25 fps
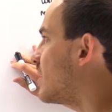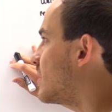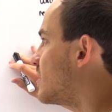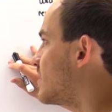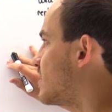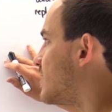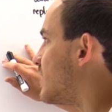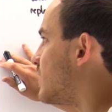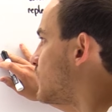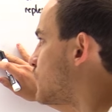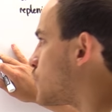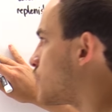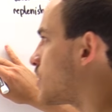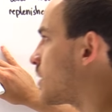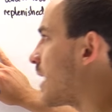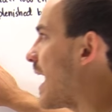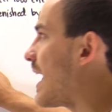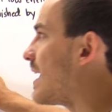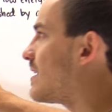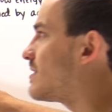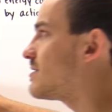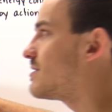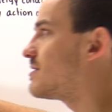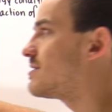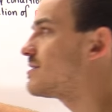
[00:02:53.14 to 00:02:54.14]
the citric
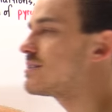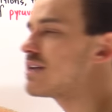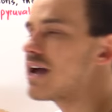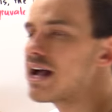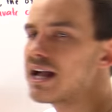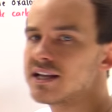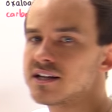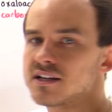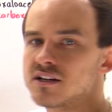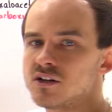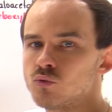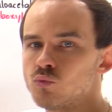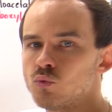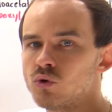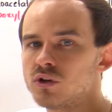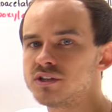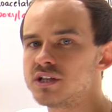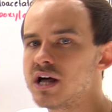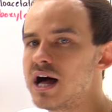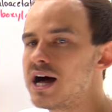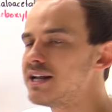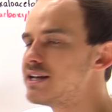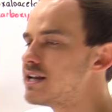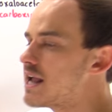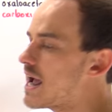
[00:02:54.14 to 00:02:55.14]
acid cycle will
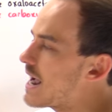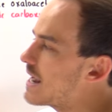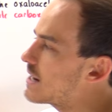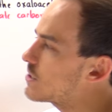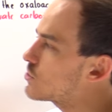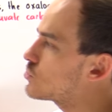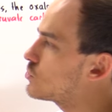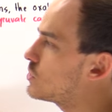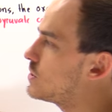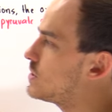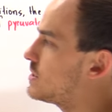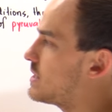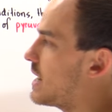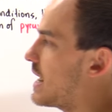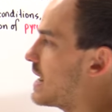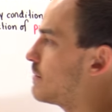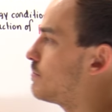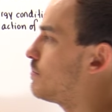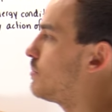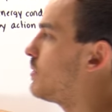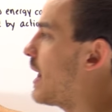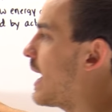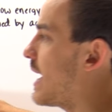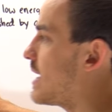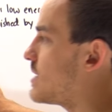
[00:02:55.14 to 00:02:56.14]
not actually
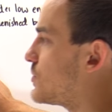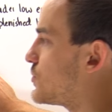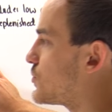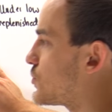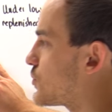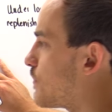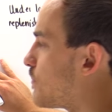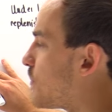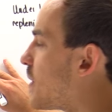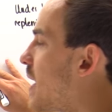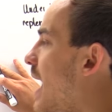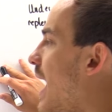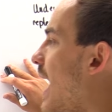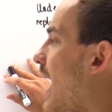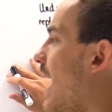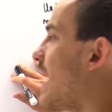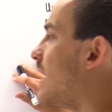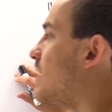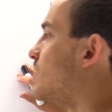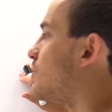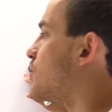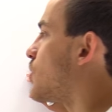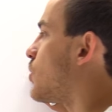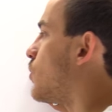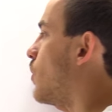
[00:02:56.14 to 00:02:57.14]
take place.
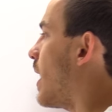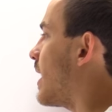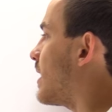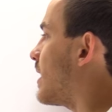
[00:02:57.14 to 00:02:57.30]
And so